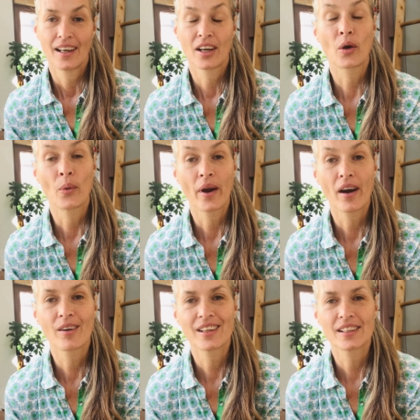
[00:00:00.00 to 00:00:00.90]

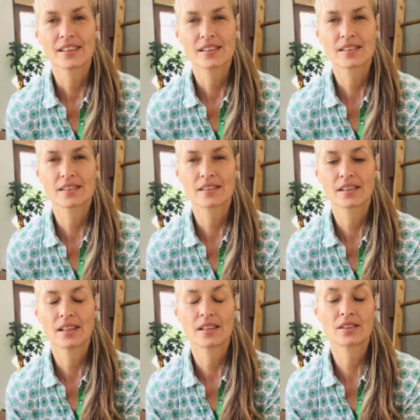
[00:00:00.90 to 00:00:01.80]
Aquarius
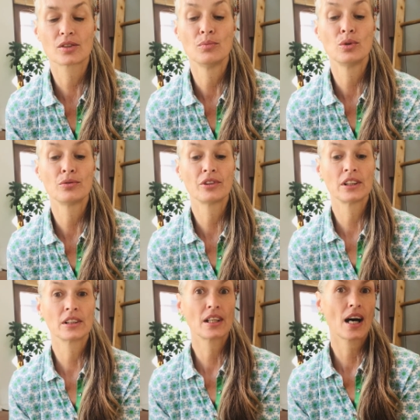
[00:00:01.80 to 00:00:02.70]
is
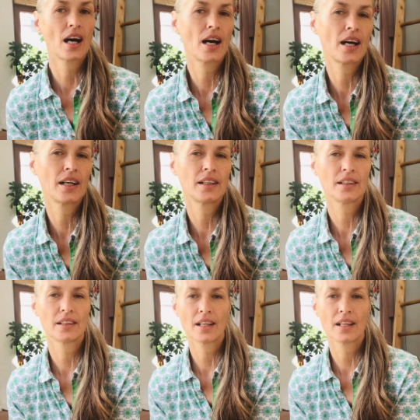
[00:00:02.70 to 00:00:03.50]
moving the eye,